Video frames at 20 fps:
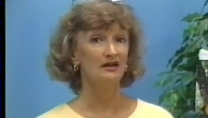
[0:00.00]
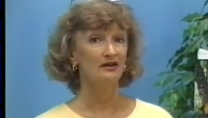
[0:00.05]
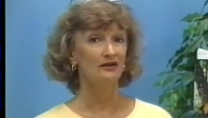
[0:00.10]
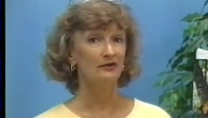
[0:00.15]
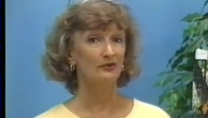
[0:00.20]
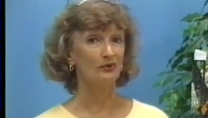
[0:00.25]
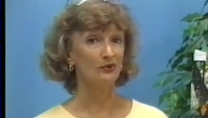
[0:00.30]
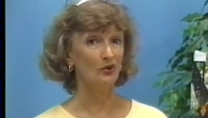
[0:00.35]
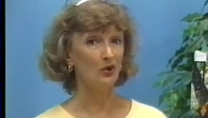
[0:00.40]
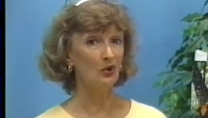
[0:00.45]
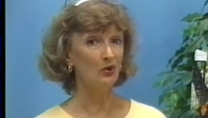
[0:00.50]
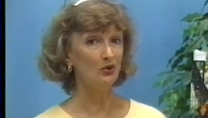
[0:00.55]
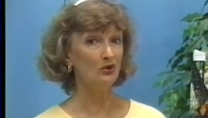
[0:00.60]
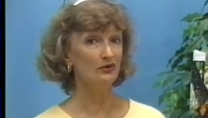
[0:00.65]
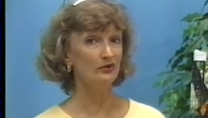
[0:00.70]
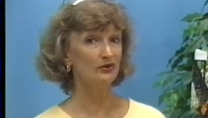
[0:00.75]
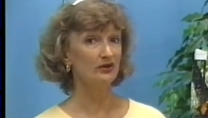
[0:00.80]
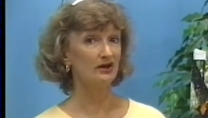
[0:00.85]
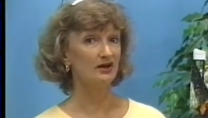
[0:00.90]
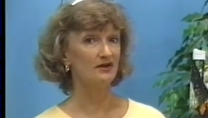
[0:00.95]
Her
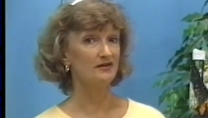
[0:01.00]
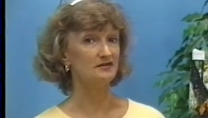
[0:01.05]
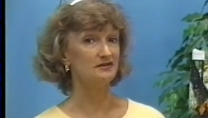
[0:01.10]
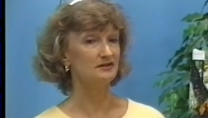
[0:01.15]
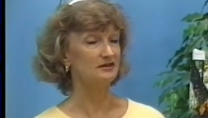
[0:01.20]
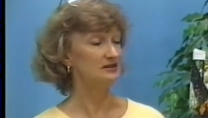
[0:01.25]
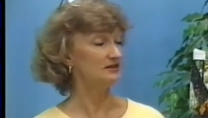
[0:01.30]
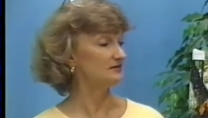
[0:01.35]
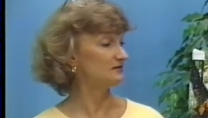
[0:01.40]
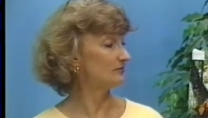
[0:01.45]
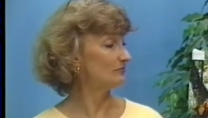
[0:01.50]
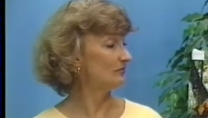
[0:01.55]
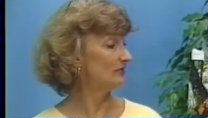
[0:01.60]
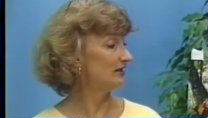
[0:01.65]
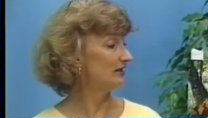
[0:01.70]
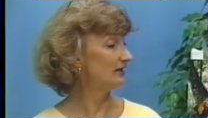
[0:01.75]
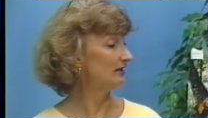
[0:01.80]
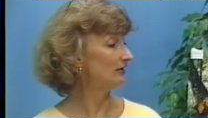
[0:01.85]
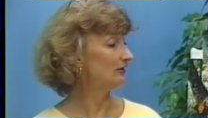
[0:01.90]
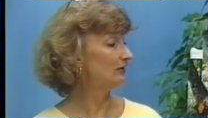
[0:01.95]
older cousin is a
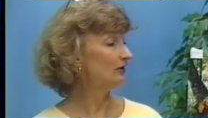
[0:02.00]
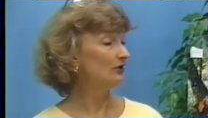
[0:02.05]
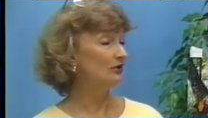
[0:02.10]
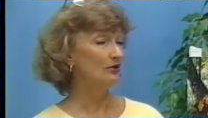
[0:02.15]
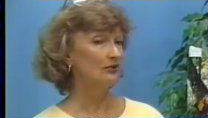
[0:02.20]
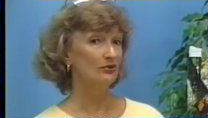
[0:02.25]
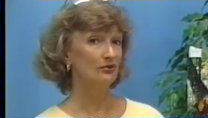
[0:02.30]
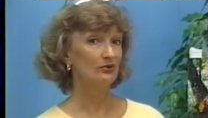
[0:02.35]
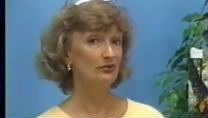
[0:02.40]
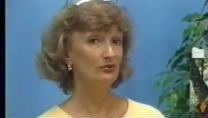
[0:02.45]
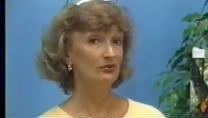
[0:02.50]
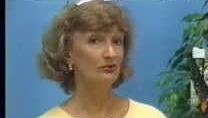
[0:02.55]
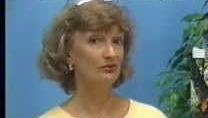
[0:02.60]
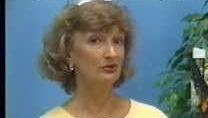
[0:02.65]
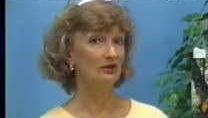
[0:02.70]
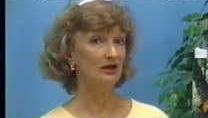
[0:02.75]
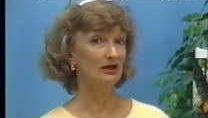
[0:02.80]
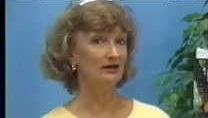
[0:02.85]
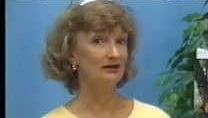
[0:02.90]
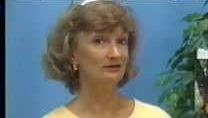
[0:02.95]
male
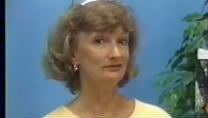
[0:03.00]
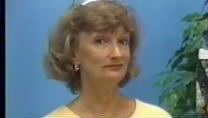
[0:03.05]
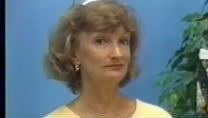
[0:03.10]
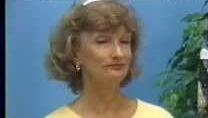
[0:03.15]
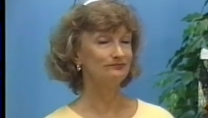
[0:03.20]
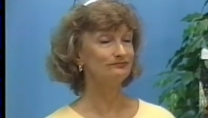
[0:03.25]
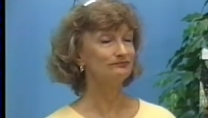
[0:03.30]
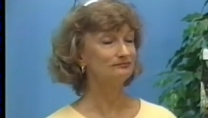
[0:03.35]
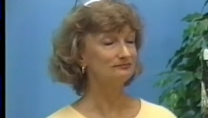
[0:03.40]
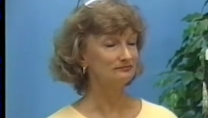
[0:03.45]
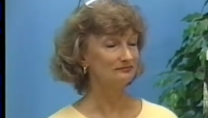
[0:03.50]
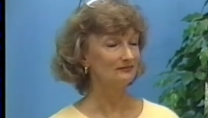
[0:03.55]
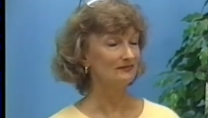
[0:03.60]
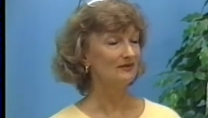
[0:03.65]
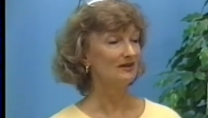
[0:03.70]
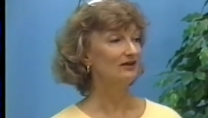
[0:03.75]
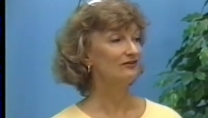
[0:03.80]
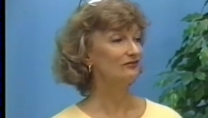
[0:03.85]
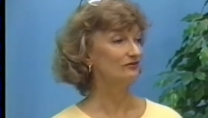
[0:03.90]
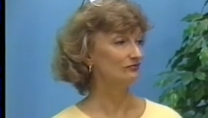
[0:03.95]
who um,
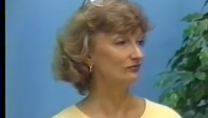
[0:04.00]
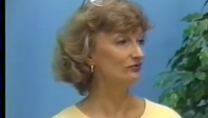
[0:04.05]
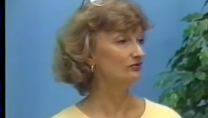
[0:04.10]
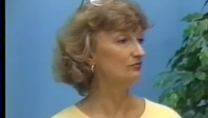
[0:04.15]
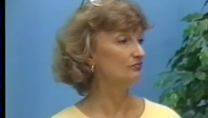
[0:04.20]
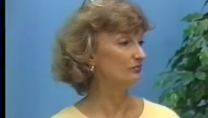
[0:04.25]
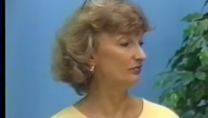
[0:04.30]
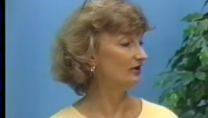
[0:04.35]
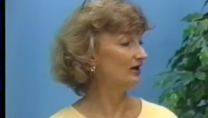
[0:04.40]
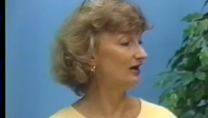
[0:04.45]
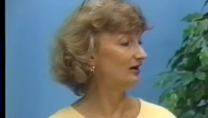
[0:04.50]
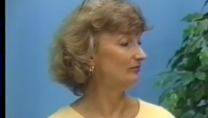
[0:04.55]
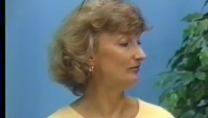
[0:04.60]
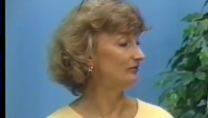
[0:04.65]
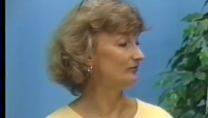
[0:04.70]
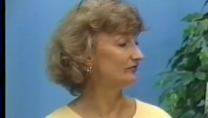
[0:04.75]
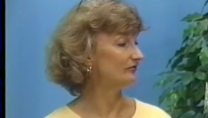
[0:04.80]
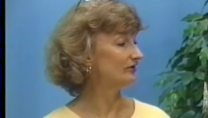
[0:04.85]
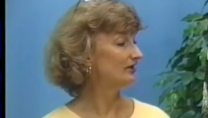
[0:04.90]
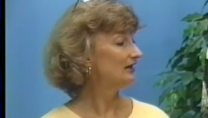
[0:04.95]
has a few
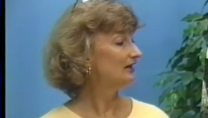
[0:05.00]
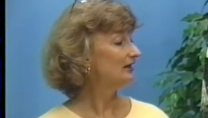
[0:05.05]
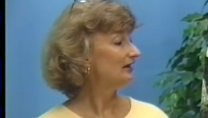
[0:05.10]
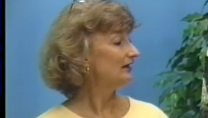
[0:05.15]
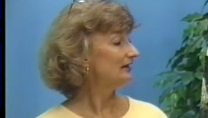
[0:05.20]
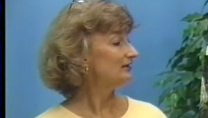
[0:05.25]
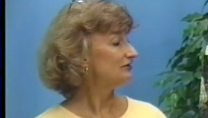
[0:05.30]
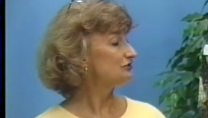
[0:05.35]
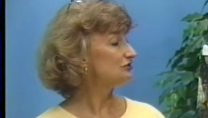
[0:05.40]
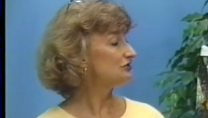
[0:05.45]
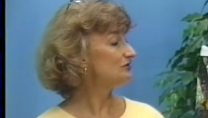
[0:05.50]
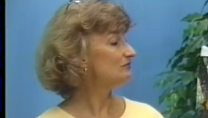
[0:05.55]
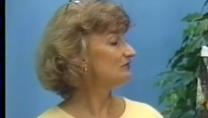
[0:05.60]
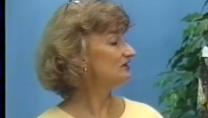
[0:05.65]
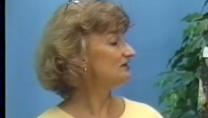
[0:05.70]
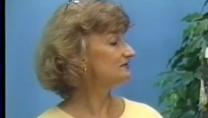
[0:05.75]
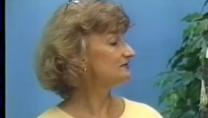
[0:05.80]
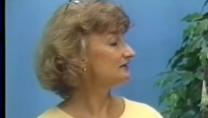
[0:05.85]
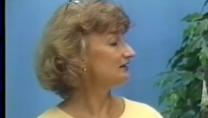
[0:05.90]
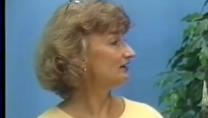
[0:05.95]
problems. She
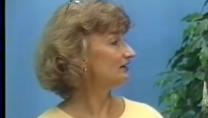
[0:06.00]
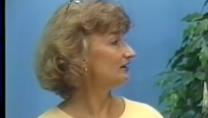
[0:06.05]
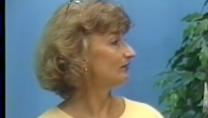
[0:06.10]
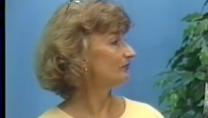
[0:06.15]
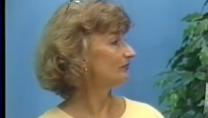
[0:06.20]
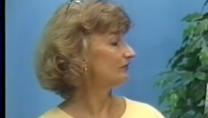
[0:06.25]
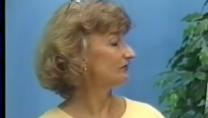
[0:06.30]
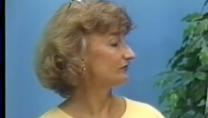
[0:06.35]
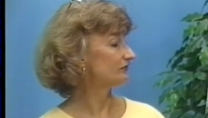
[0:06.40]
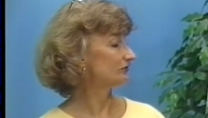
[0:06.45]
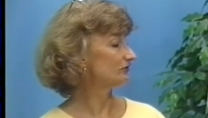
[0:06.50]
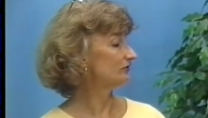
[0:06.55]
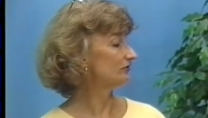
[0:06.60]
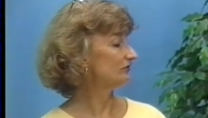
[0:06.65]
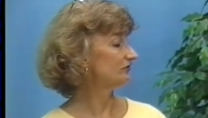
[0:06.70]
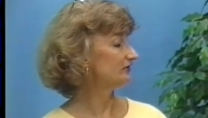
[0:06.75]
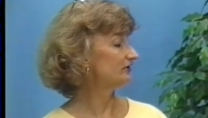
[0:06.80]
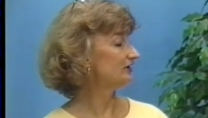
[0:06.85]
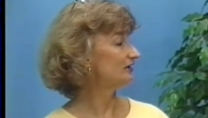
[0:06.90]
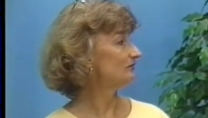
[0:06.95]
meets up, this
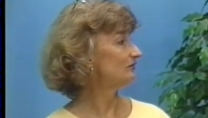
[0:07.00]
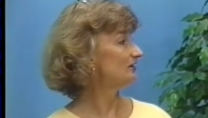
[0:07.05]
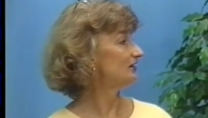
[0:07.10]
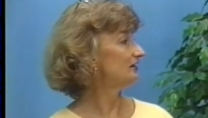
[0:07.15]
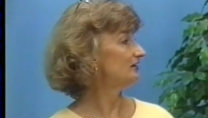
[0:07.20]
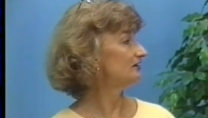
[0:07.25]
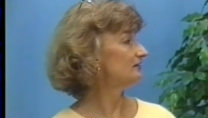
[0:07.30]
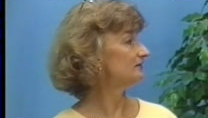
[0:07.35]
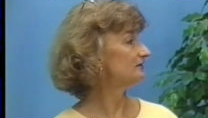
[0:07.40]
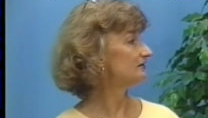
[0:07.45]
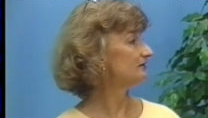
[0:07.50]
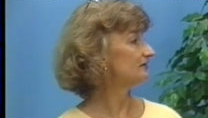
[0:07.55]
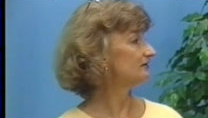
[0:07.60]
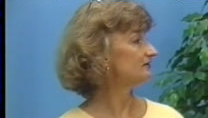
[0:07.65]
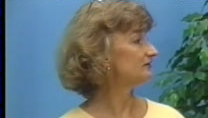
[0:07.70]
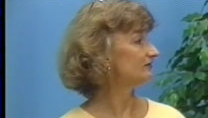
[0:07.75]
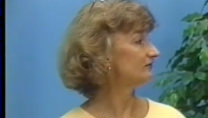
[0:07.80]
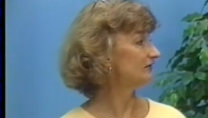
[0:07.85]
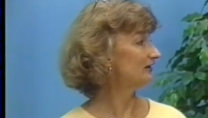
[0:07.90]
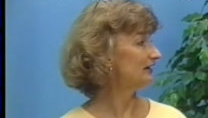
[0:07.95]
girl's name is uh,
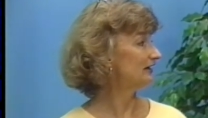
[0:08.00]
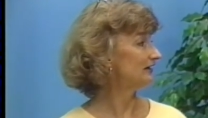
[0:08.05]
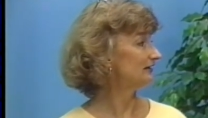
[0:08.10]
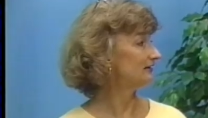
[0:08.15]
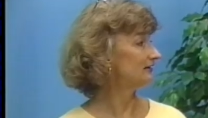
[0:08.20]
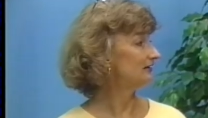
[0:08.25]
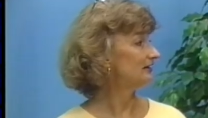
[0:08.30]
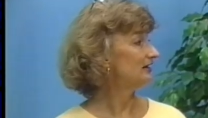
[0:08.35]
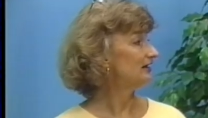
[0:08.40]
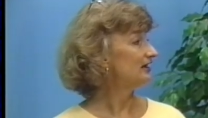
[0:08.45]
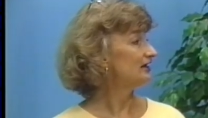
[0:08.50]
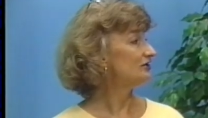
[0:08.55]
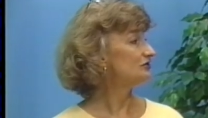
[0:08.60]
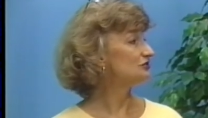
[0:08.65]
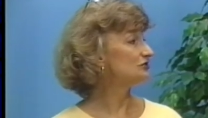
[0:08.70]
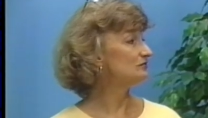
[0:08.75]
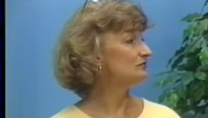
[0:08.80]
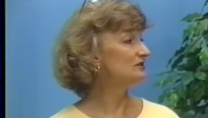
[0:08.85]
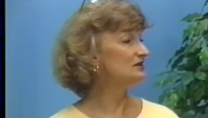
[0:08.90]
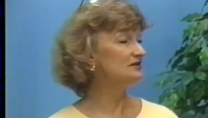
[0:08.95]
Savannah, and
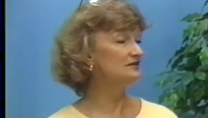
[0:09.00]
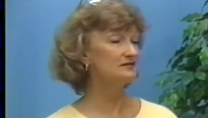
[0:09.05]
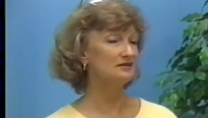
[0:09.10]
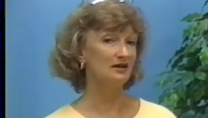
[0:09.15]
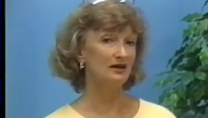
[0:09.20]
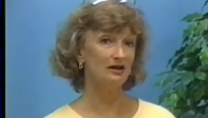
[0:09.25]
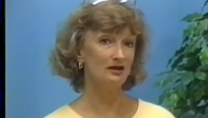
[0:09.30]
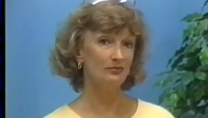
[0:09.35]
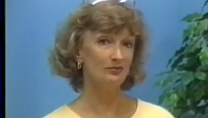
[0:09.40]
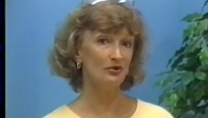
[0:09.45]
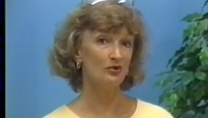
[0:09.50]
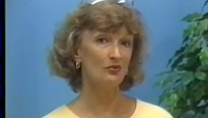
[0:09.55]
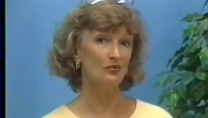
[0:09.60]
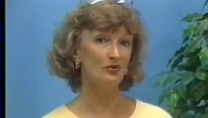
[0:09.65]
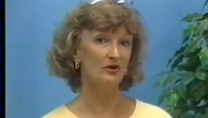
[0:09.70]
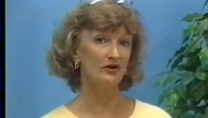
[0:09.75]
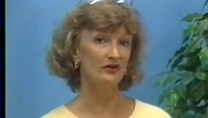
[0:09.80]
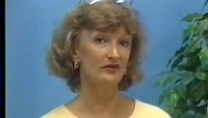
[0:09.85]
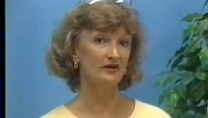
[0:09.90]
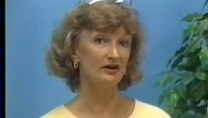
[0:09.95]
she meets up
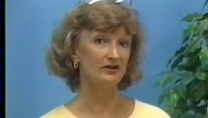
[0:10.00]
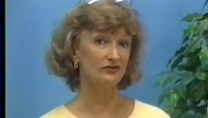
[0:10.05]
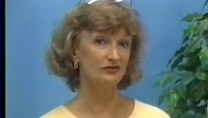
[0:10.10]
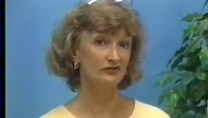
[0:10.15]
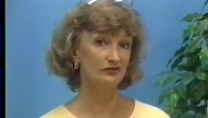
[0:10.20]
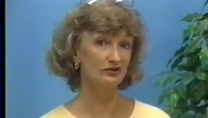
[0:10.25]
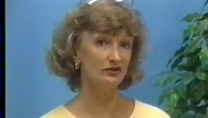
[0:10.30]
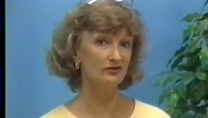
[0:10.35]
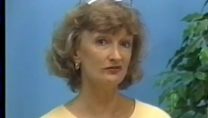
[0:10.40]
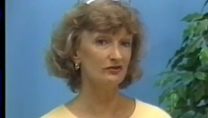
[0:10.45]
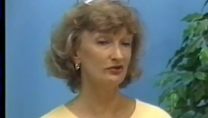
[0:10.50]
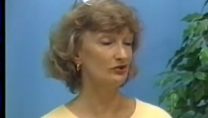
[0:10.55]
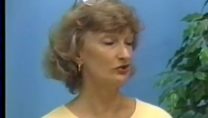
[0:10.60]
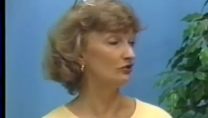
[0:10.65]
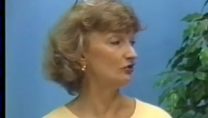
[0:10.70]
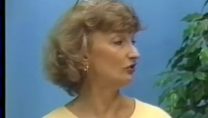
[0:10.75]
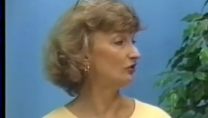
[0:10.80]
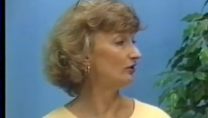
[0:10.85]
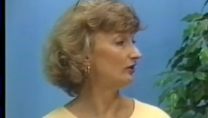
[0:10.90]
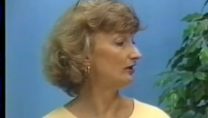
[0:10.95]
with a servant
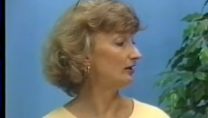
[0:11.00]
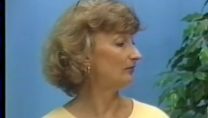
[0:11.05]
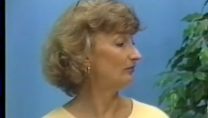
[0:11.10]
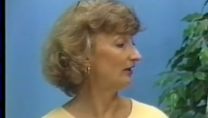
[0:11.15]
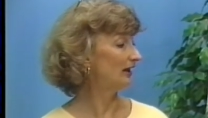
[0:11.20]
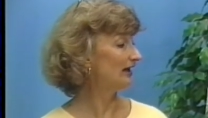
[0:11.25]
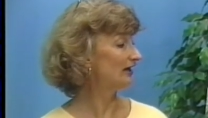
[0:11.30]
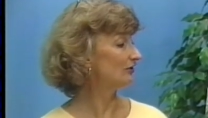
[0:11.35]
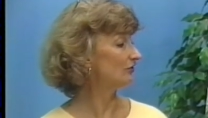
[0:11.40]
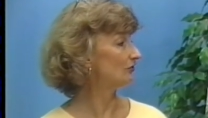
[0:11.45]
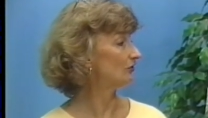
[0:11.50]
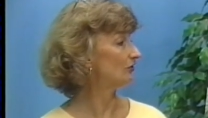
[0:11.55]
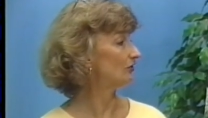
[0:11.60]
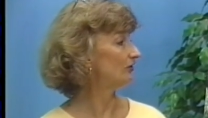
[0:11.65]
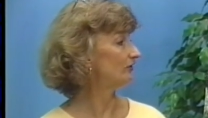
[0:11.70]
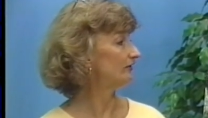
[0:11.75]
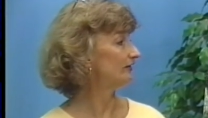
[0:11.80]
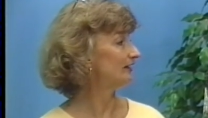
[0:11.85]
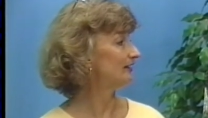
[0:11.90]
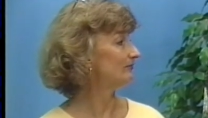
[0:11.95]
girl, a black
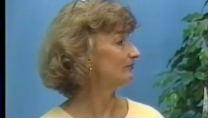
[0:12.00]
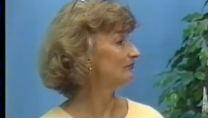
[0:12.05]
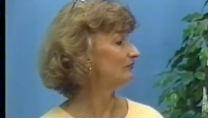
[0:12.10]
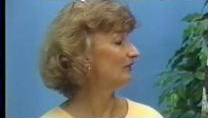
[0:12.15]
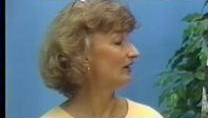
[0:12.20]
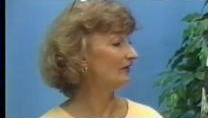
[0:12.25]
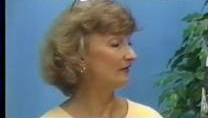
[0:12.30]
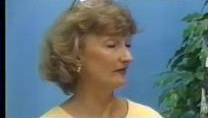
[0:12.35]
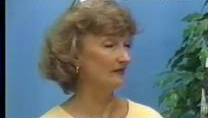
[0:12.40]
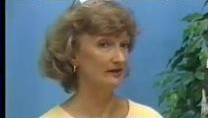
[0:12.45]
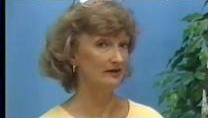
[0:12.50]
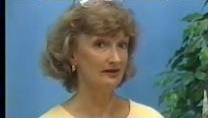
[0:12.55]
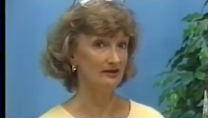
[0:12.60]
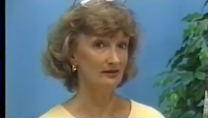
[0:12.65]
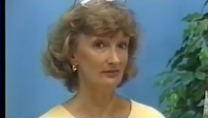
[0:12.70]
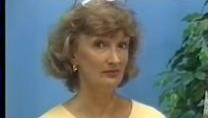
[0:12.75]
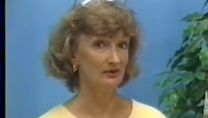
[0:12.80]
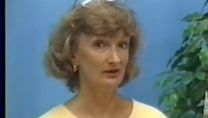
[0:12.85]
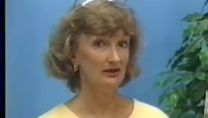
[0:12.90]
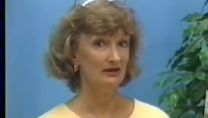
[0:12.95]
girl named
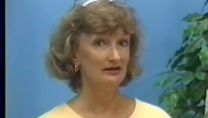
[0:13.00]
Bethlehem.